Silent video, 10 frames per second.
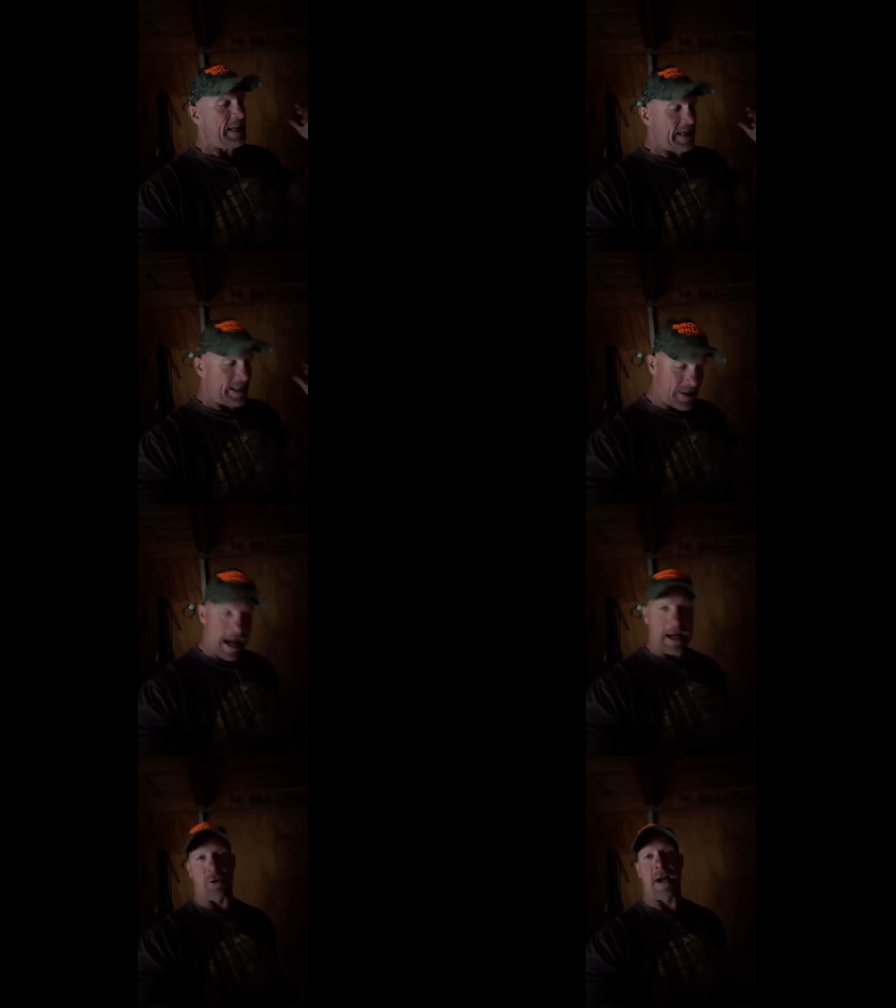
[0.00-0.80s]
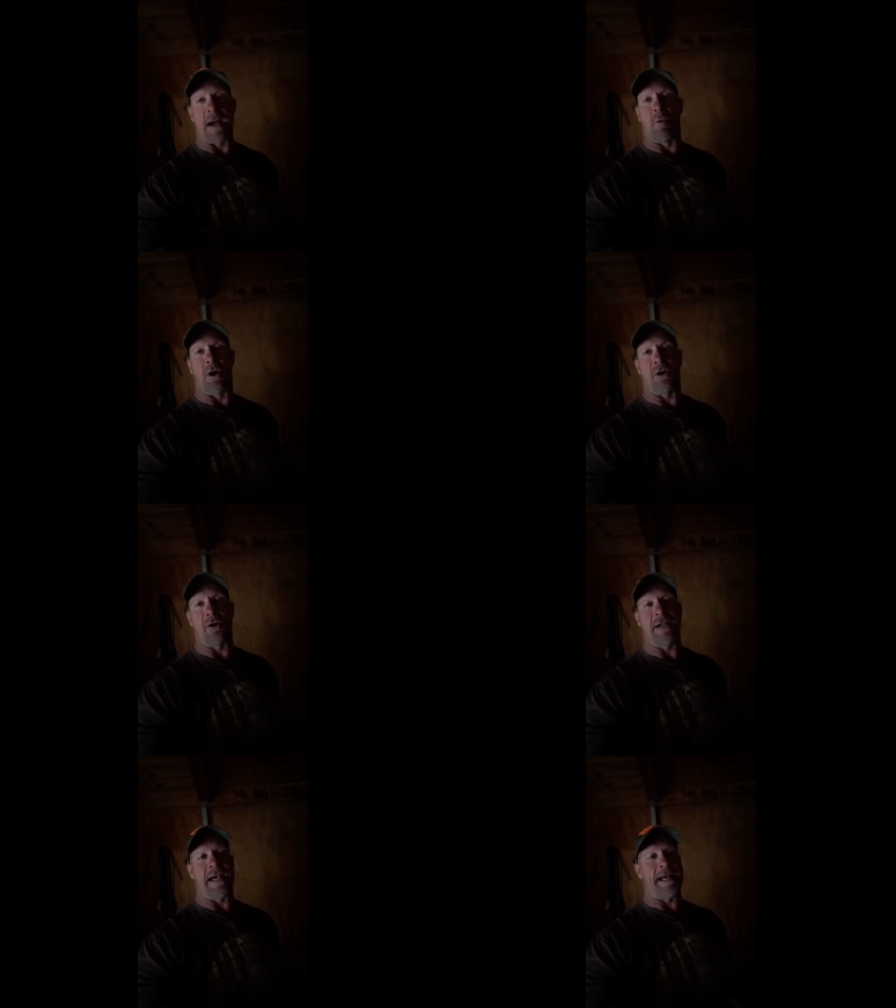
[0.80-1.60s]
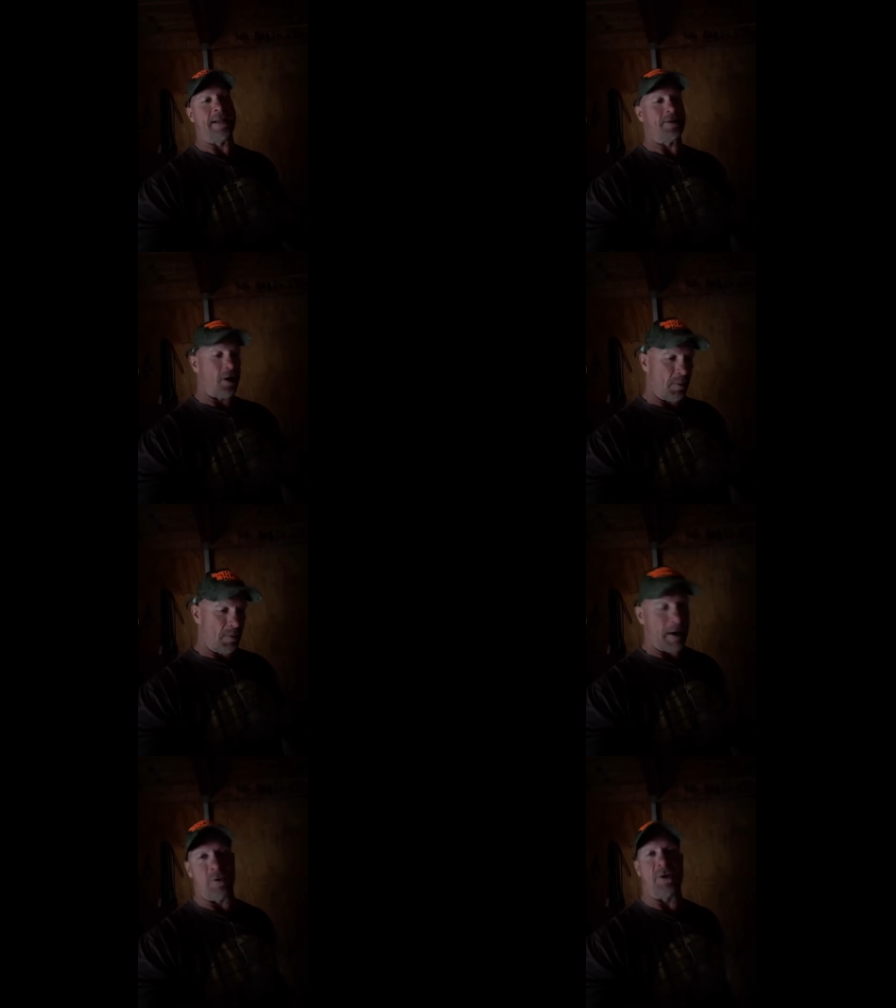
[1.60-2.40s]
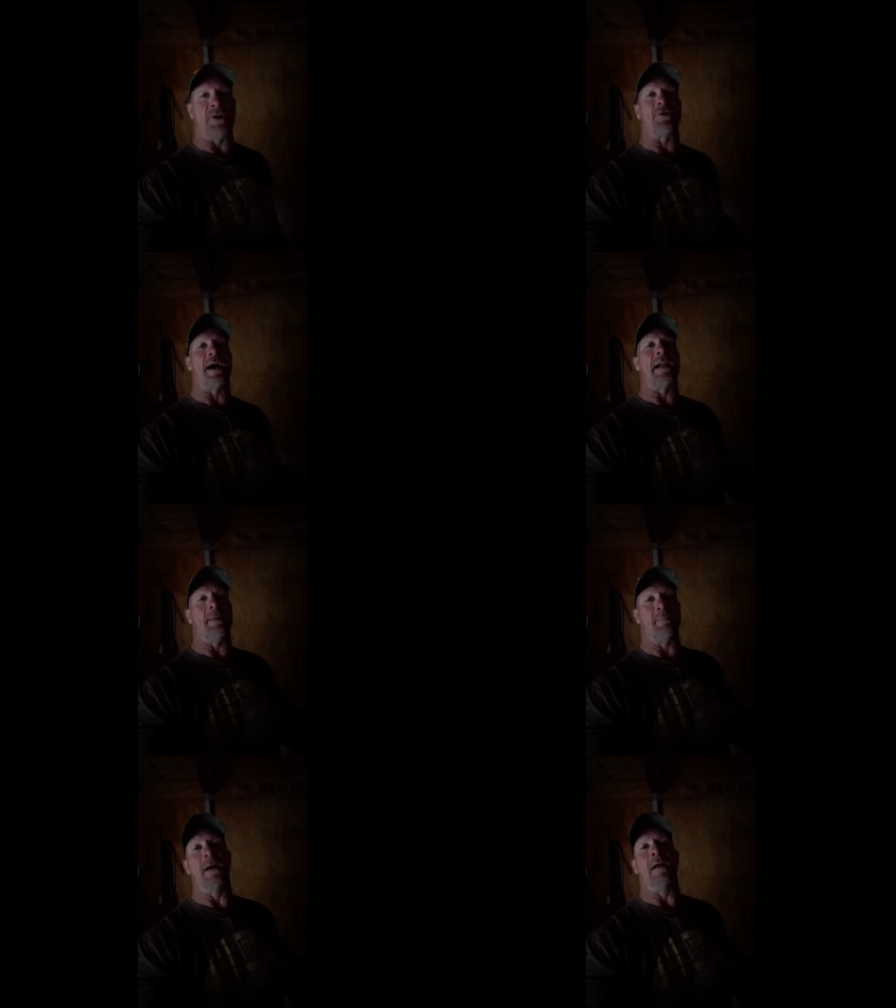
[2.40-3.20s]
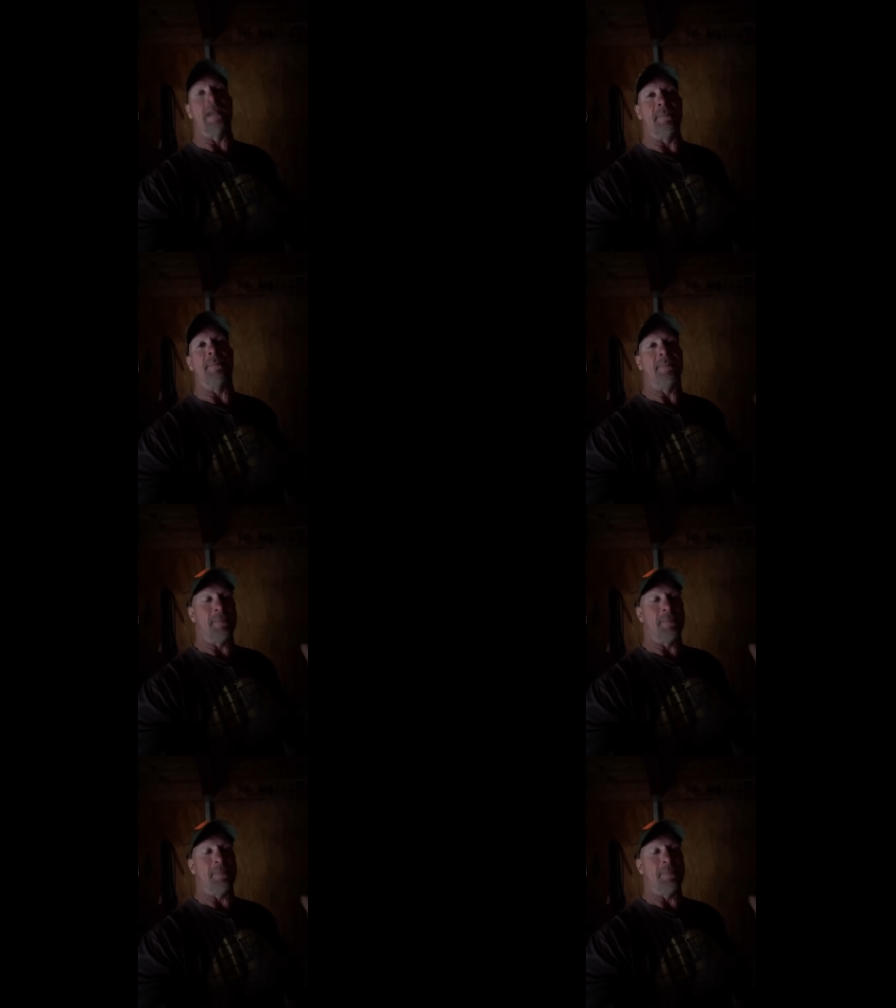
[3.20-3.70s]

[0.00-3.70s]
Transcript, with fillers: He's not a great worker yet, so but we're just trying to build him.